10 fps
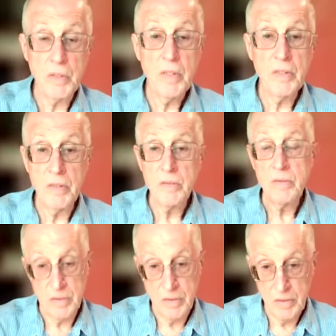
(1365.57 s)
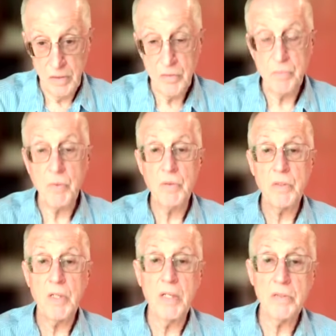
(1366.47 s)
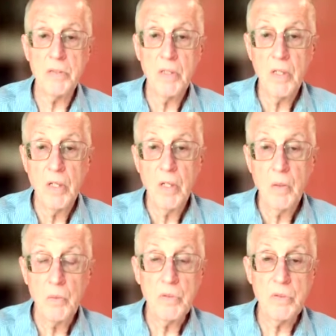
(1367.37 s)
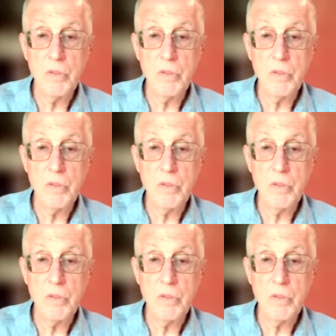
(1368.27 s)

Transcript: in another murder case was